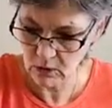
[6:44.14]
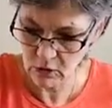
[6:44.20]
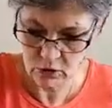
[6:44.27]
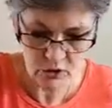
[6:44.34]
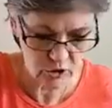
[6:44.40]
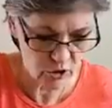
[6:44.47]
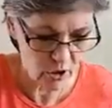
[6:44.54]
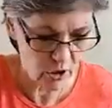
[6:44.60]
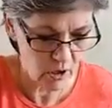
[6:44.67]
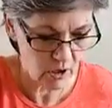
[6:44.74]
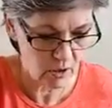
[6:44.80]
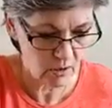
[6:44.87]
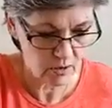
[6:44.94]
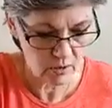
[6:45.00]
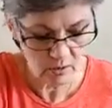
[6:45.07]
chalk
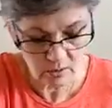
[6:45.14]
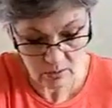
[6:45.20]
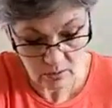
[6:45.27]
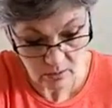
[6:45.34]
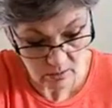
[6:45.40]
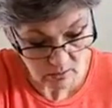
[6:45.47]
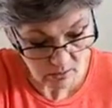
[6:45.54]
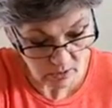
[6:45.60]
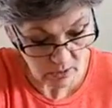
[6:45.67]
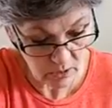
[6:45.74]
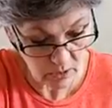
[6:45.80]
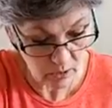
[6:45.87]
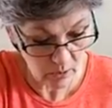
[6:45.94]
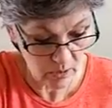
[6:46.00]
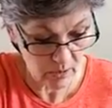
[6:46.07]
that
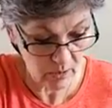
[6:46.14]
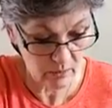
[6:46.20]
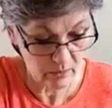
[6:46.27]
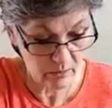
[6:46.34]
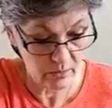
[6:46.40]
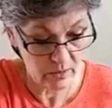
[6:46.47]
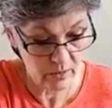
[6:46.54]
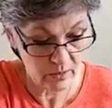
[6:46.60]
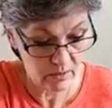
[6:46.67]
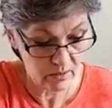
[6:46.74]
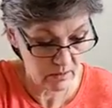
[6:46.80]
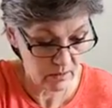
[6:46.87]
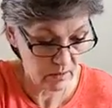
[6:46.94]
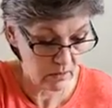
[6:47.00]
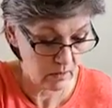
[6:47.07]
you have
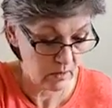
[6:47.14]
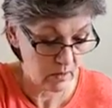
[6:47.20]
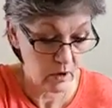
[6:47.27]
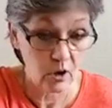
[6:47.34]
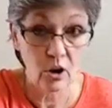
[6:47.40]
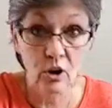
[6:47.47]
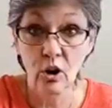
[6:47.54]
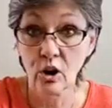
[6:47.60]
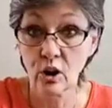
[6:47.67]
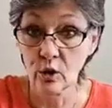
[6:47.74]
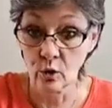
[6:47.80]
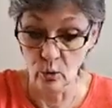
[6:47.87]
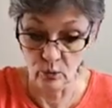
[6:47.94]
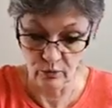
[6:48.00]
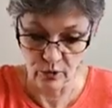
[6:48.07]
gone
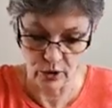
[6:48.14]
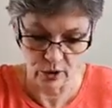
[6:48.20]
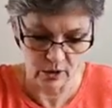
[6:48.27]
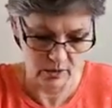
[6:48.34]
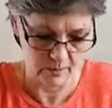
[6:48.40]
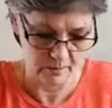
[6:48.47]
over.